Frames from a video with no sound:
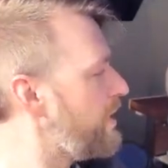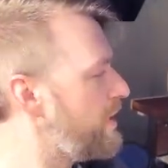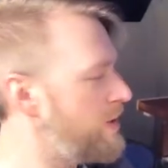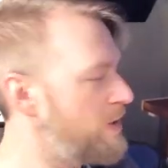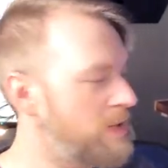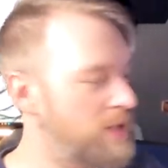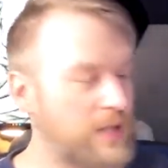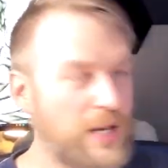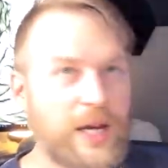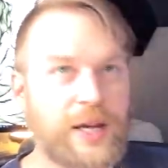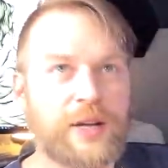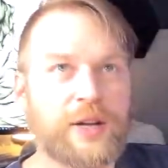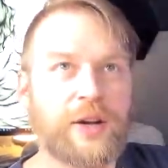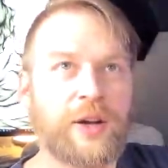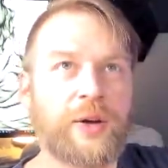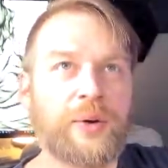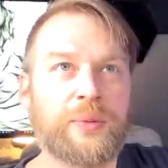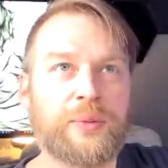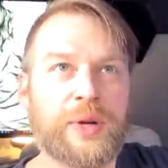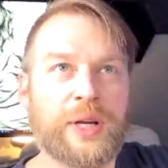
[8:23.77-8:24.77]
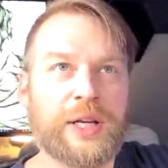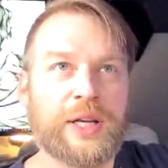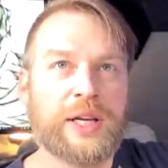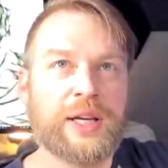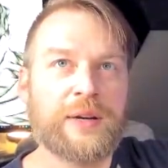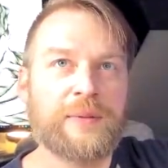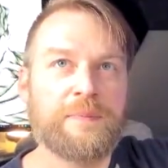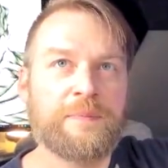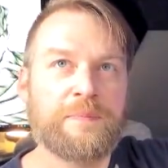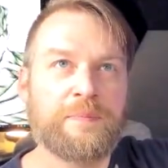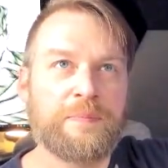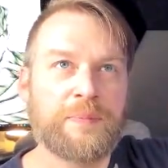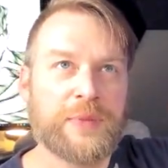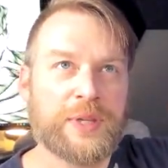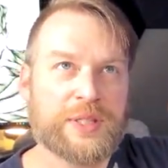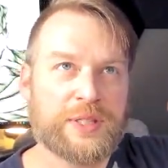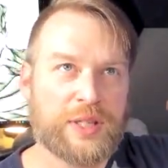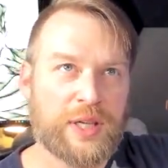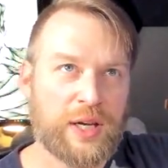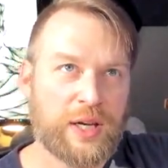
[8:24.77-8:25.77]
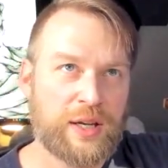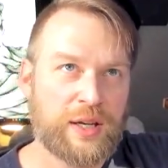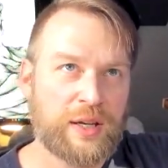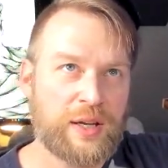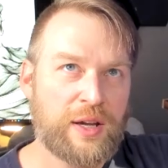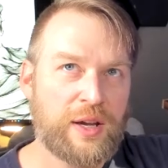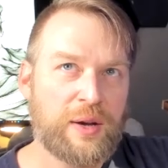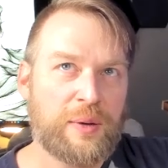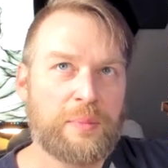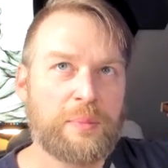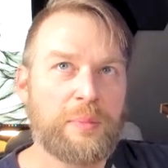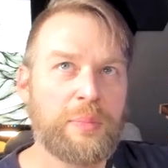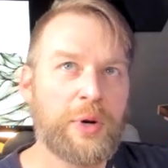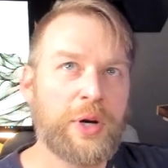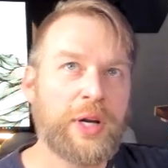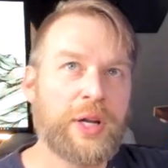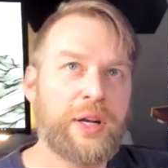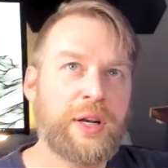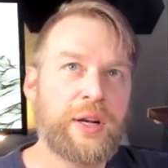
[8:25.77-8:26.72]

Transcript: set already. This guy. But